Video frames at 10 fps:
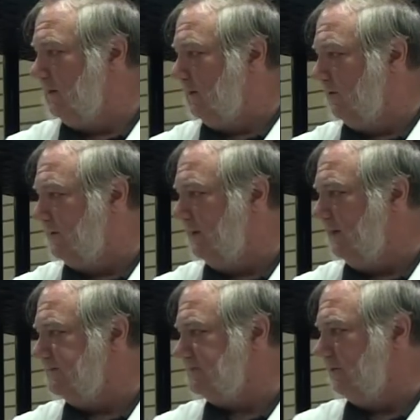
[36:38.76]
Okay,
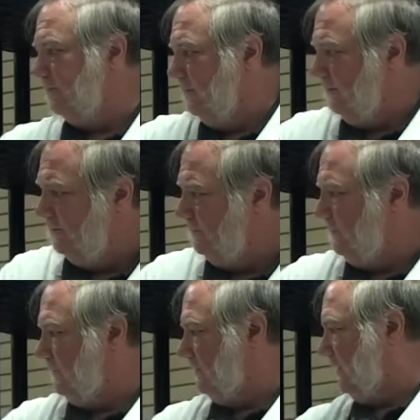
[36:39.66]
so
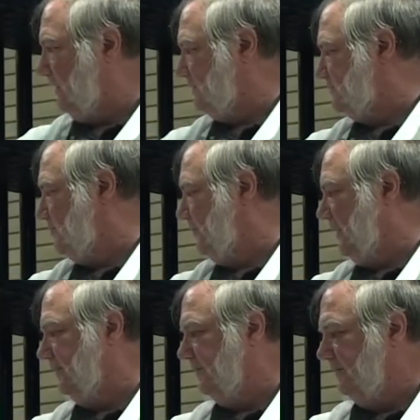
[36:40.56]
let's move
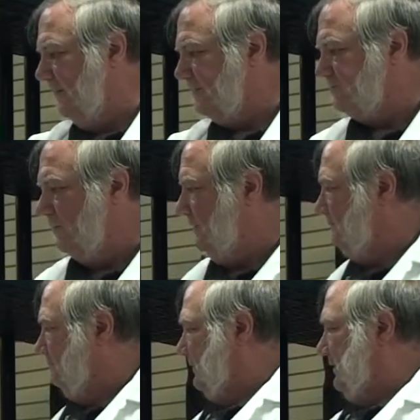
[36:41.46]
on to the next one.
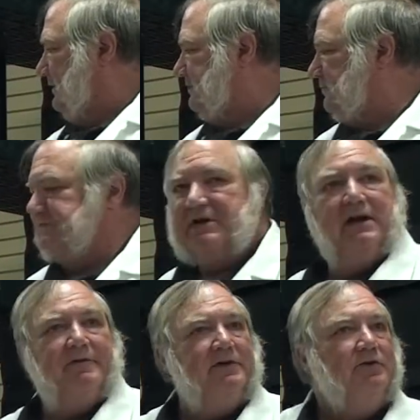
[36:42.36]
This one's kind
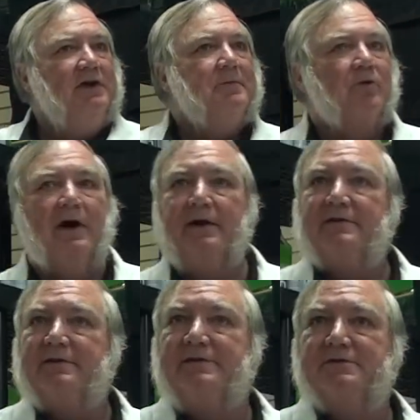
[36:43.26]
of a unique product,
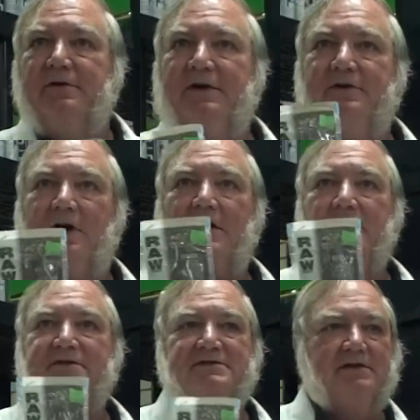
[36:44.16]
but let's go ahead and talk
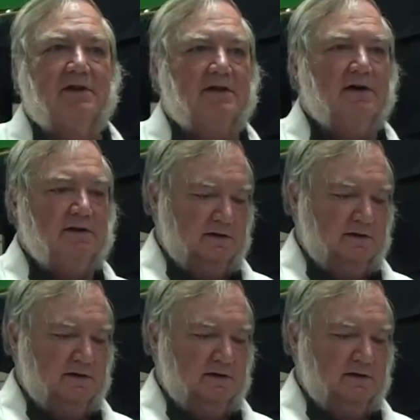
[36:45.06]
about silica.